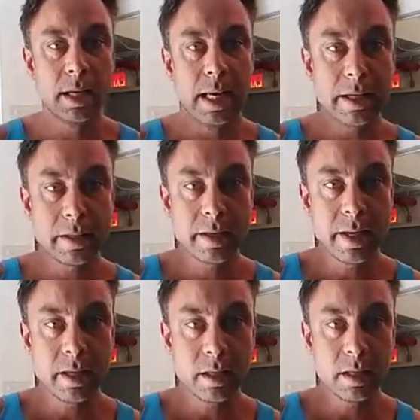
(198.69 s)

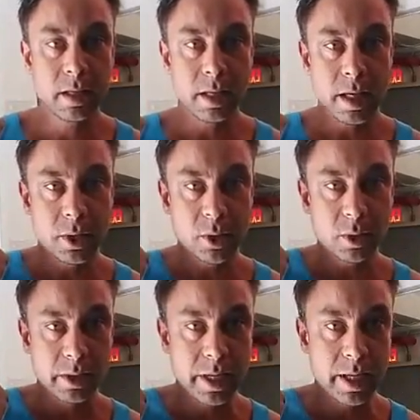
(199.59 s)
lengthening and
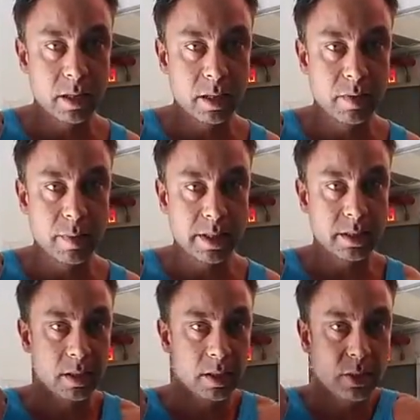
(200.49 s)
shortening of a muscle.